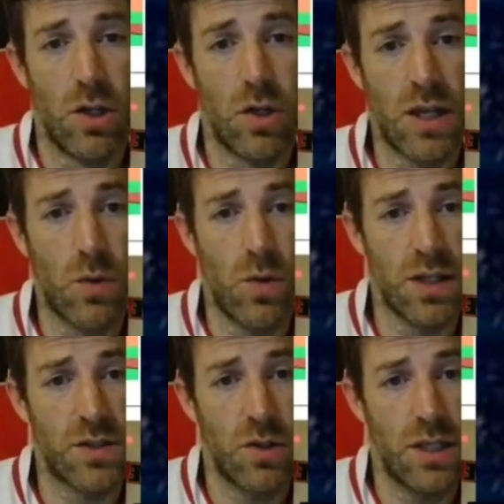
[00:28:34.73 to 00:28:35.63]
looking
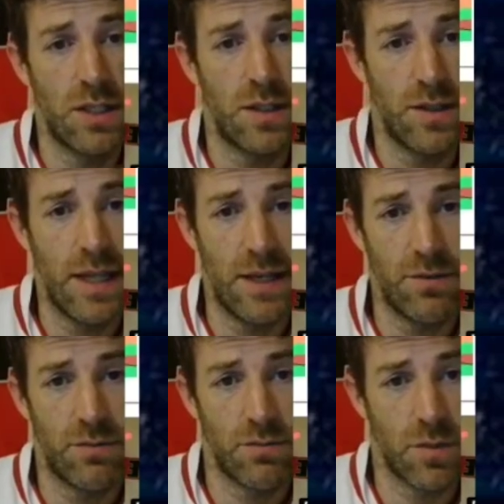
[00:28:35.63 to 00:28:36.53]
quite solid, and
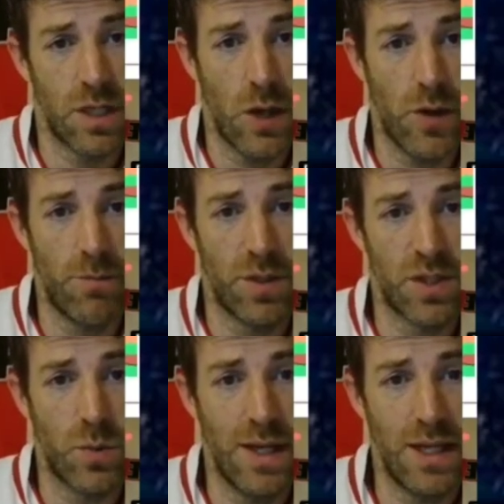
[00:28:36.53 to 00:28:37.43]
then going
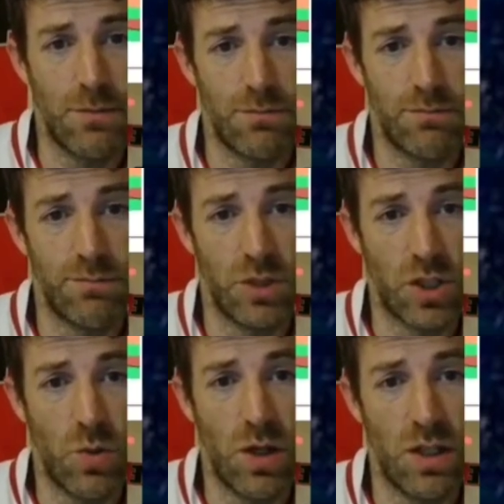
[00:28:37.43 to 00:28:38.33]
between
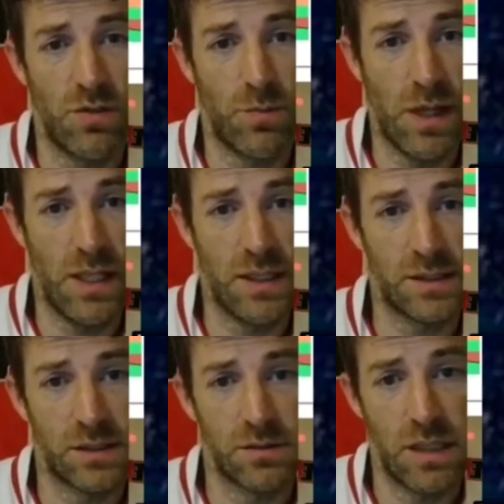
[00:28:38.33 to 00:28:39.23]
Lacroix of
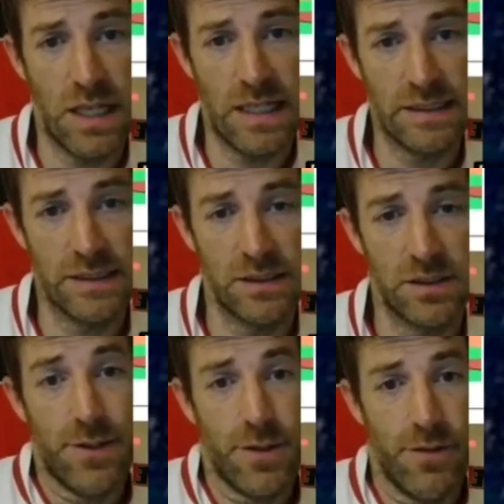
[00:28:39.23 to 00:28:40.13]
Palace and
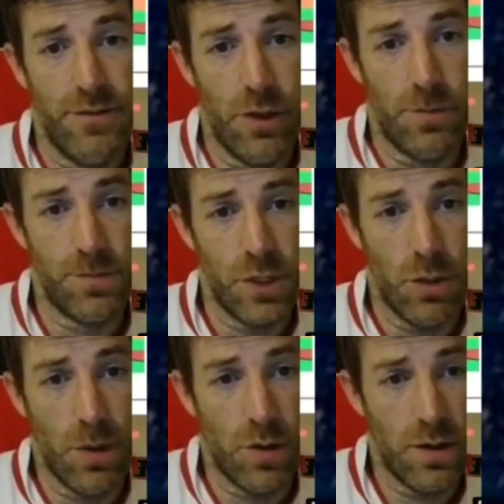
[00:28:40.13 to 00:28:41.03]
Anderson of Fulham. So
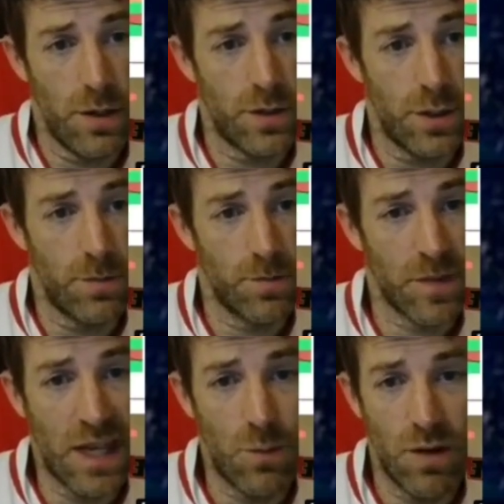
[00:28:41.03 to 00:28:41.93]
it'll be one of those 2.
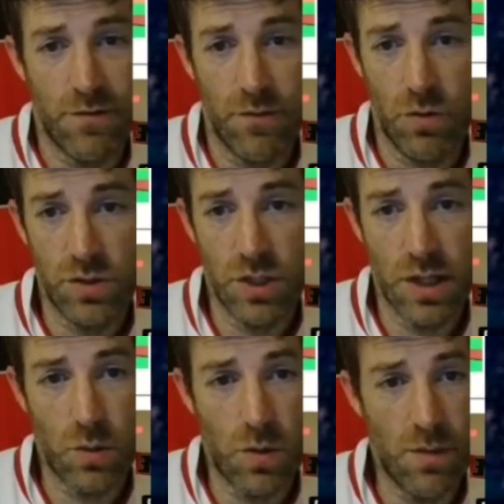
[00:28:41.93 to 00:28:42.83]
Game week 4 is
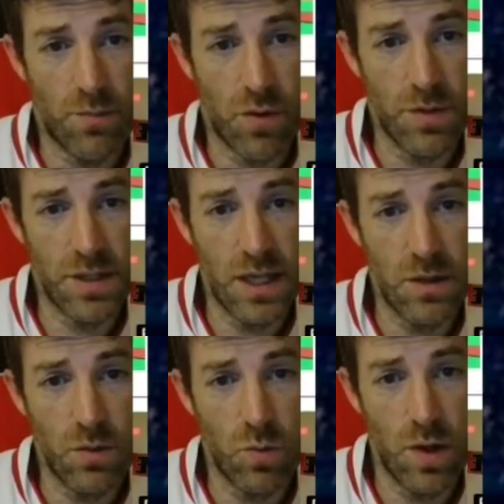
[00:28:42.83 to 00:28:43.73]
looking quite
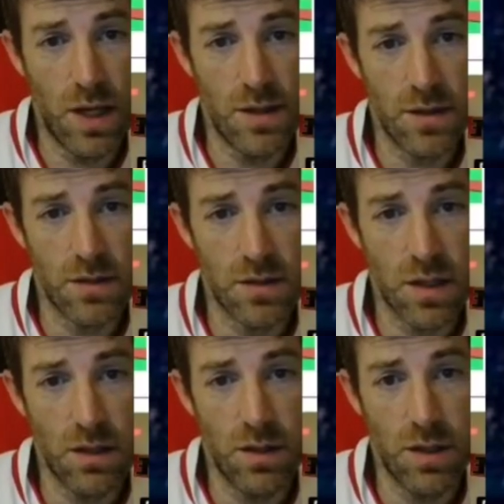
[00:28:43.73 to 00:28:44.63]
promising with
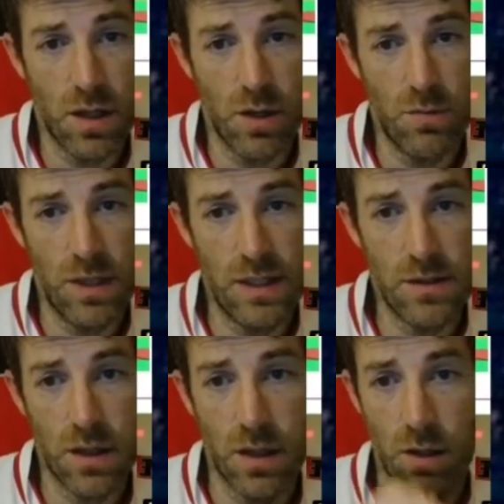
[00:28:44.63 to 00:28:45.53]
Sunderland at home,
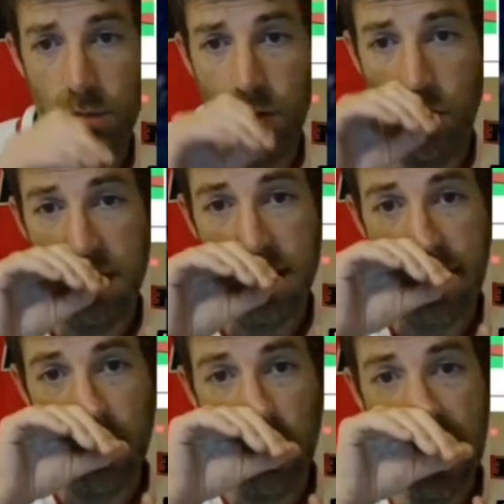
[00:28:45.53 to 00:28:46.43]
Leeds at home, West
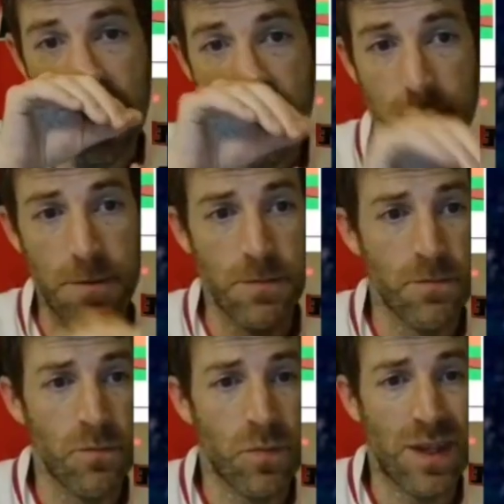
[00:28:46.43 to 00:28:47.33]
Ham away.
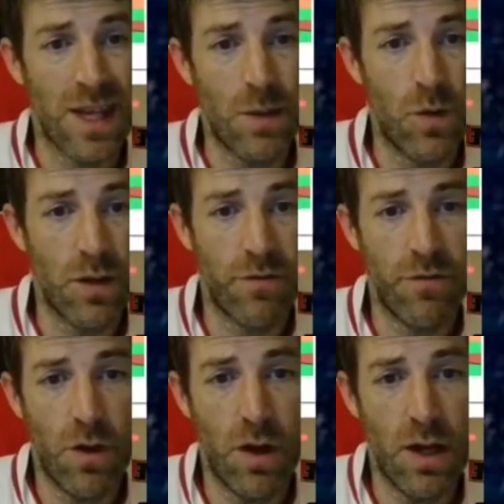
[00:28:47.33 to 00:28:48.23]
Game week
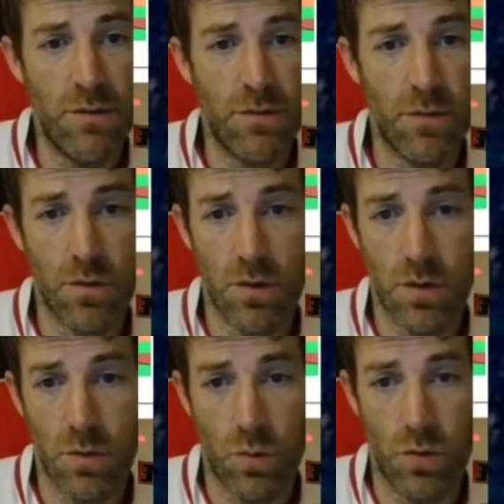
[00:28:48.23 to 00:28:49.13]
5
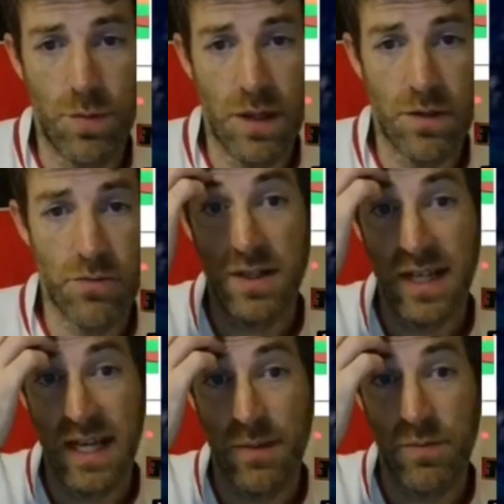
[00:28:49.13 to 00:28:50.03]
would be
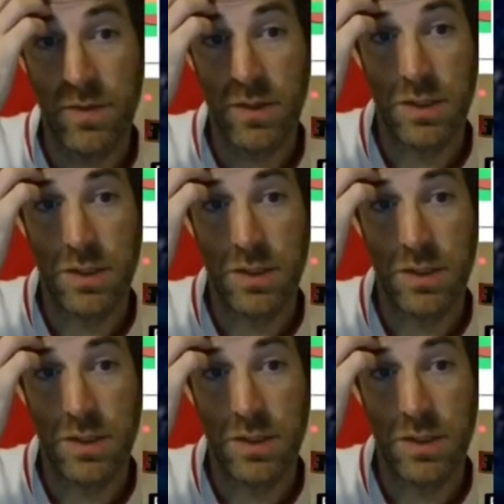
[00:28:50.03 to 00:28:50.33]
West Ham